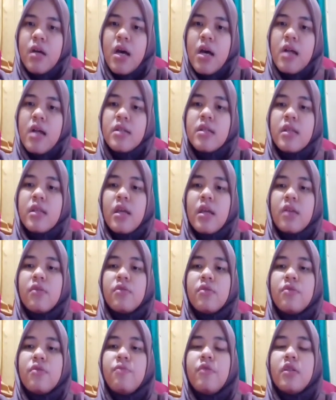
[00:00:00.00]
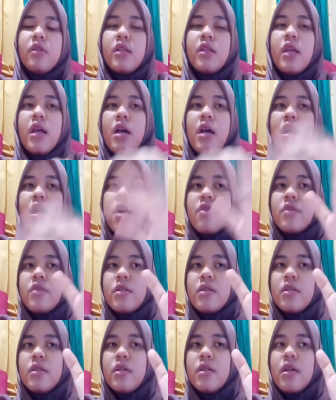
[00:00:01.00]
Architecture, building
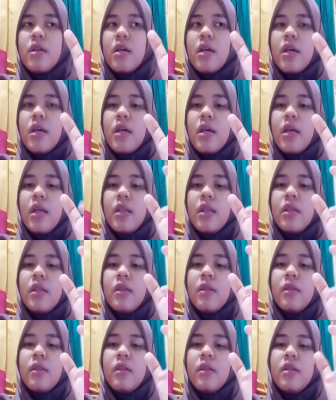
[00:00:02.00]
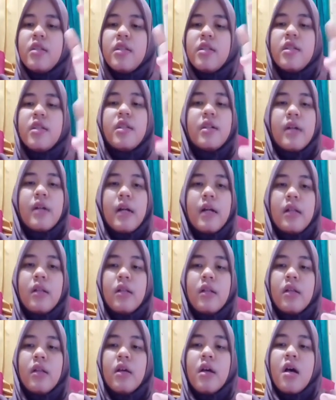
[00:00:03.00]
house in
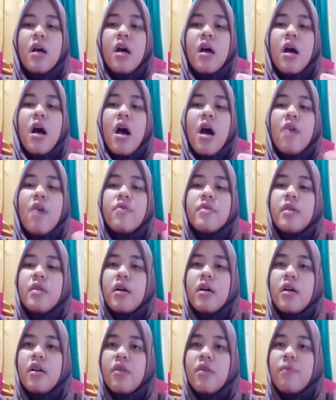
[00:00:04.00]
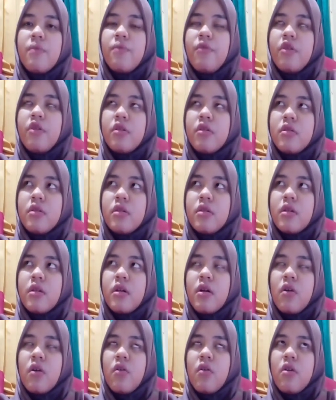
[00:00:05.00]
general, house are built
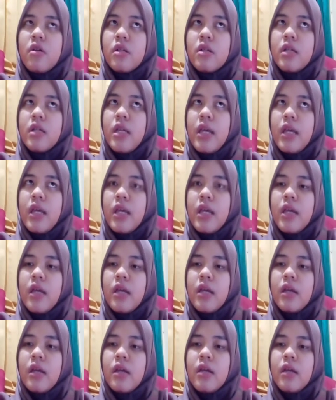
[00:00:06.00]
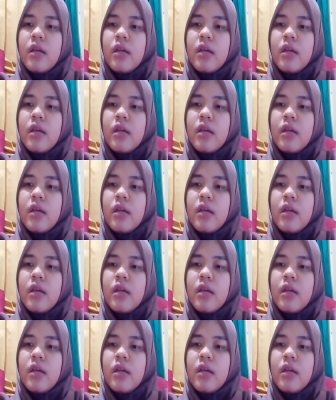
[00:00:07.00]
according